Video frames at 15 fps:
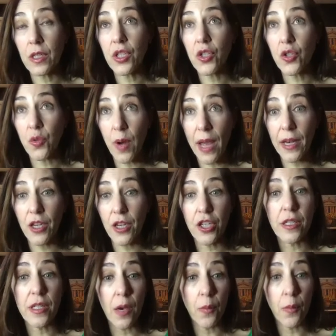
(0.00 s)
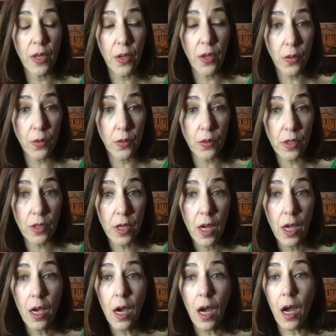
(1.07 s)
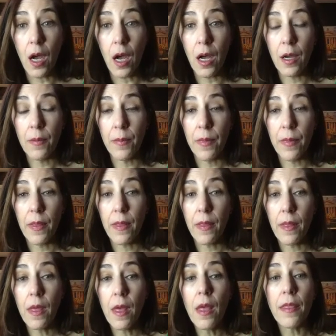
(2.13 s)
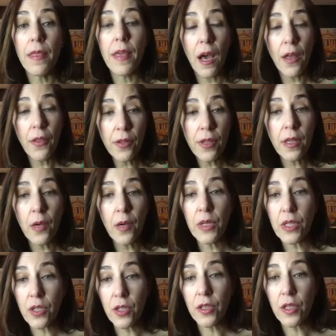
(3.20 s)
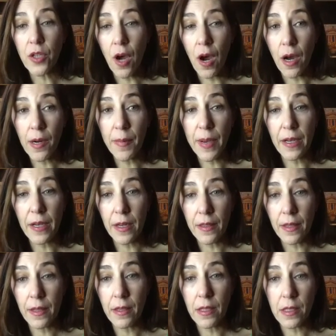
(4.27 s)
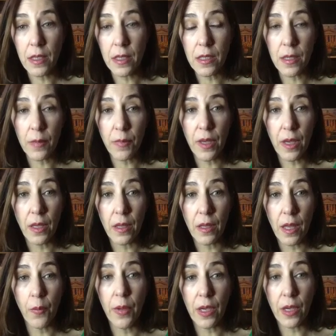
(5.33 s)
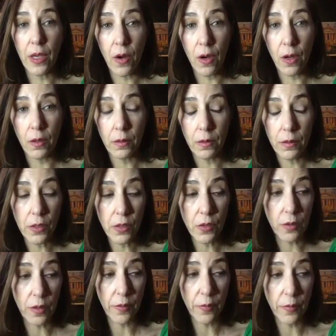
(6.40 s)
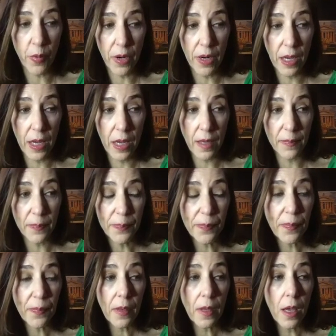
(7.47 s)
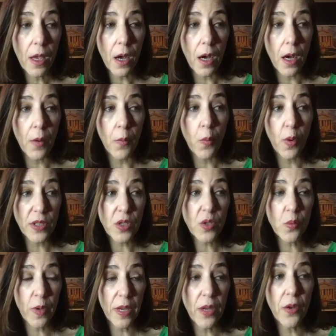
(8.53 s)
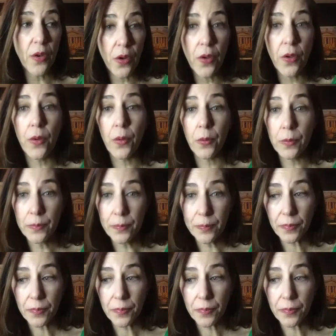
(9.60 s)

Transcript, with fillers: strategies that we used. Um, the other thing that we started to talk about, and I think this is something that we can all sort of bring in, um, once we knew